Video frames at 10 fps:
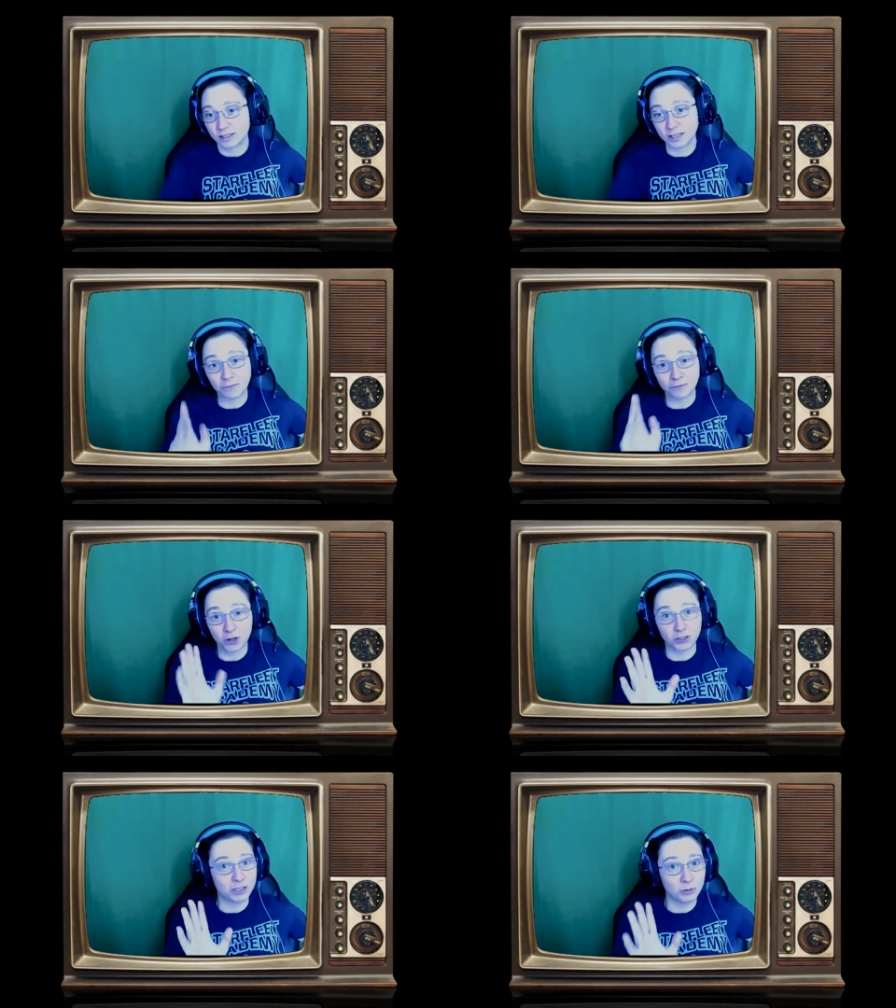At
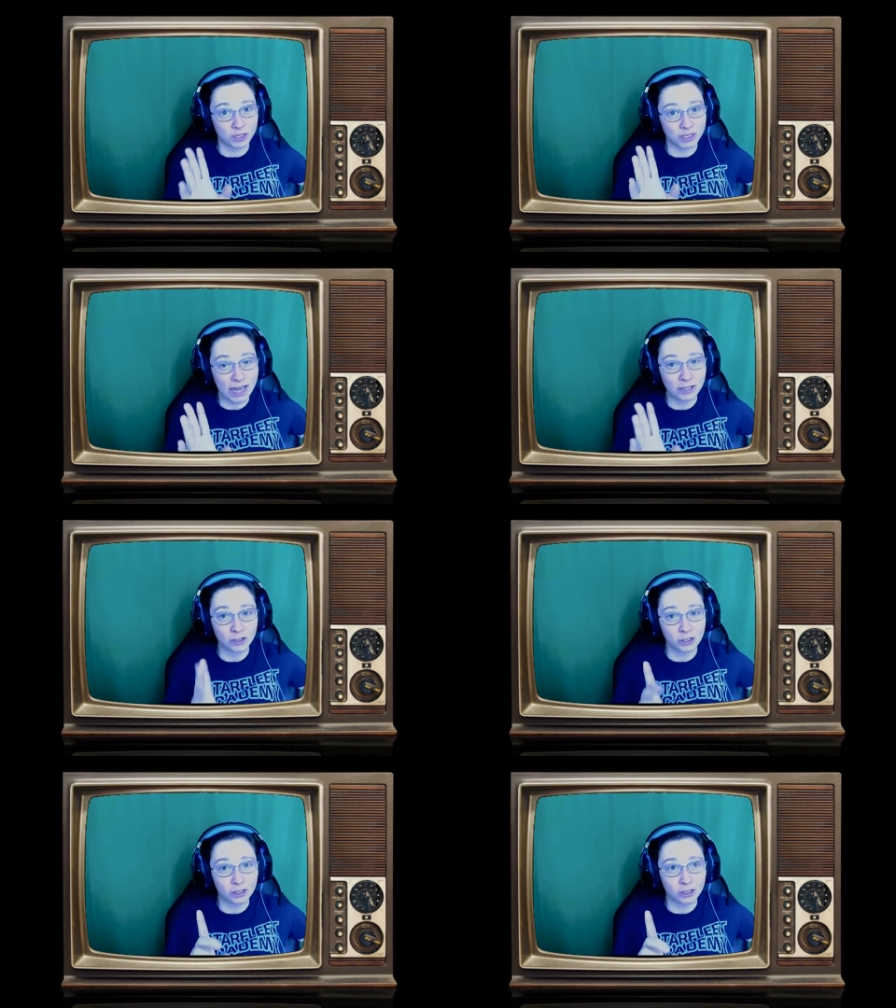first, it was
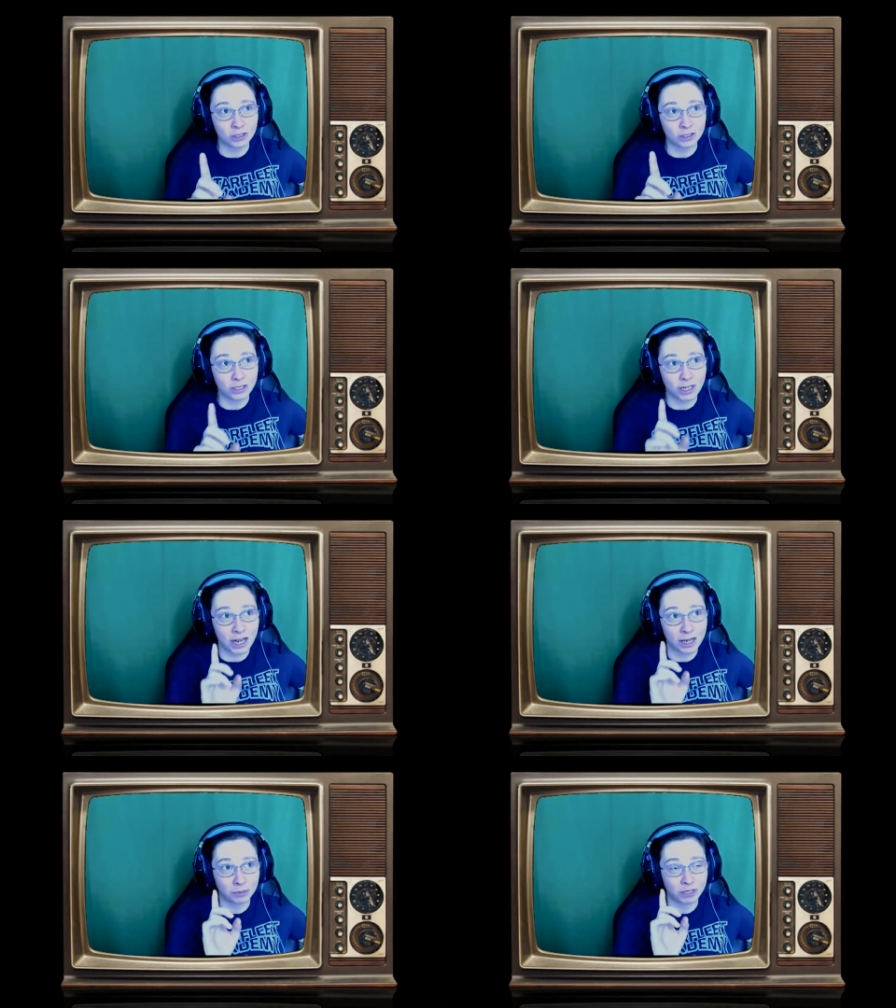actually going to
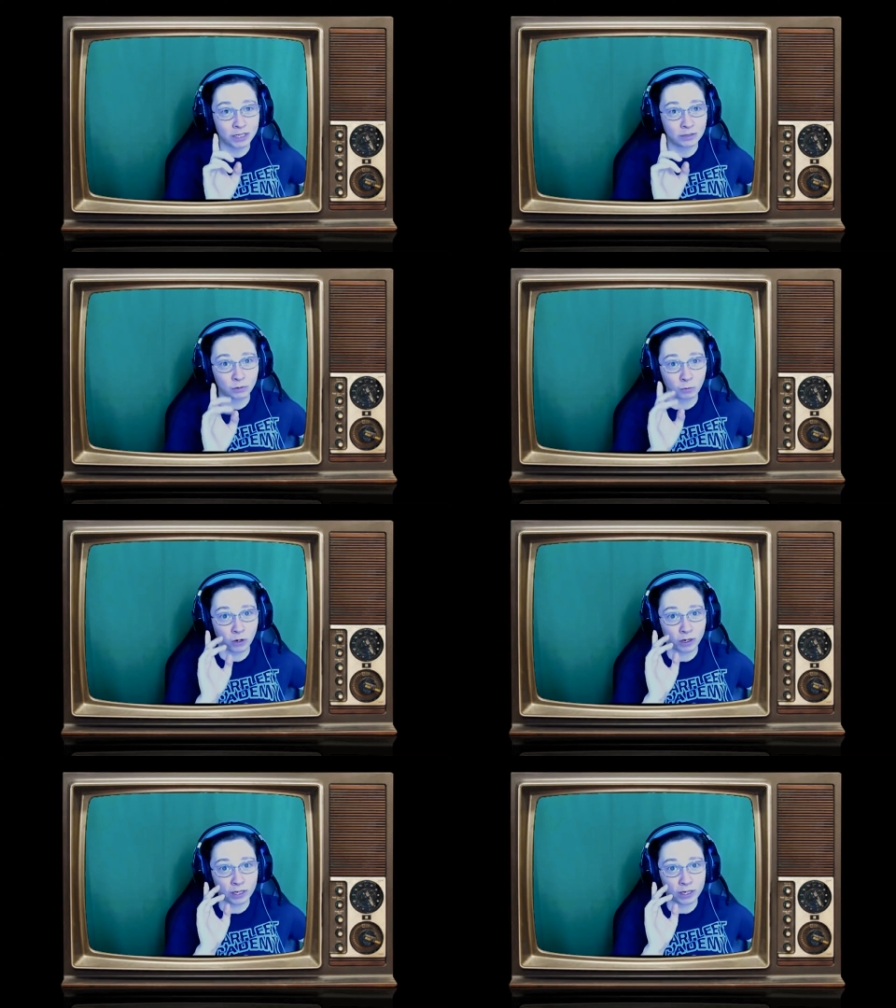take place
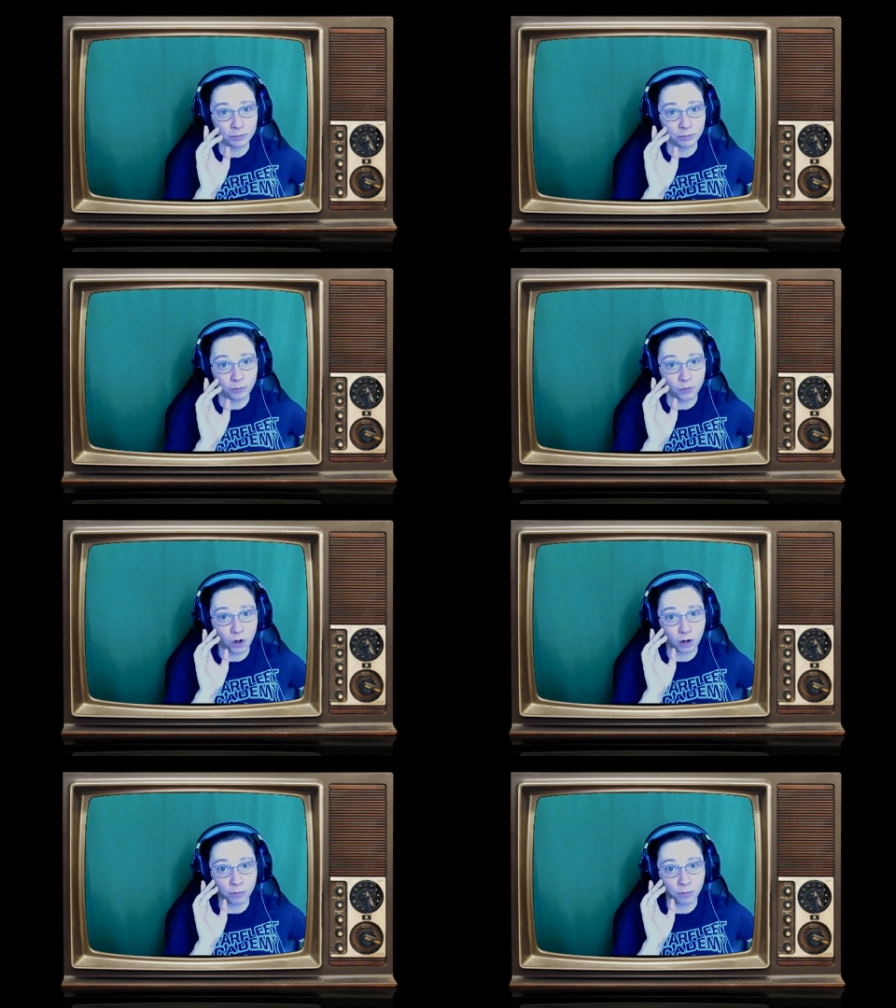where
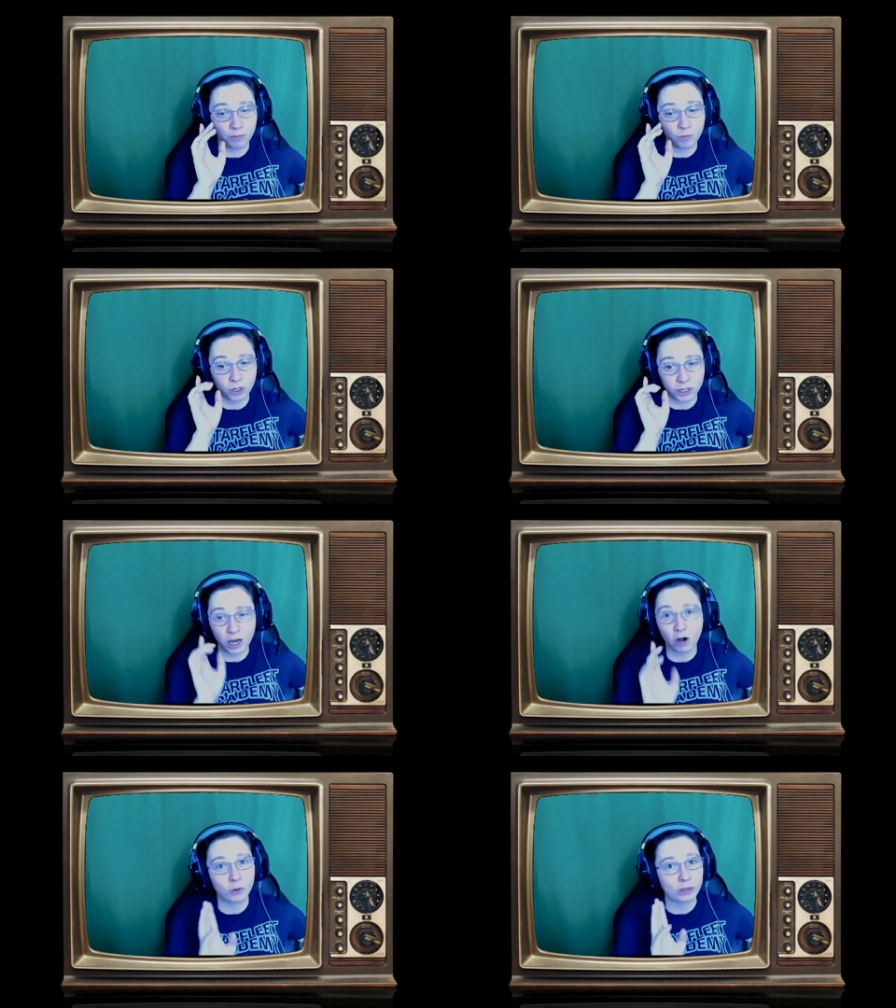
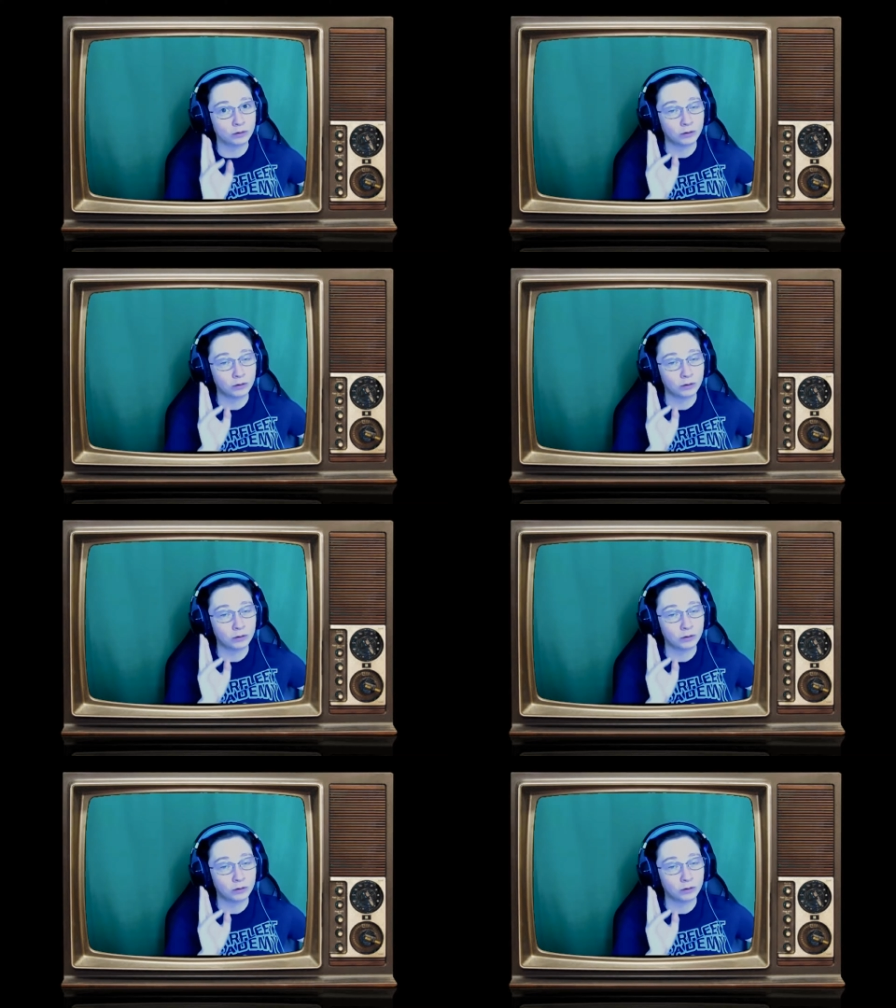Kiari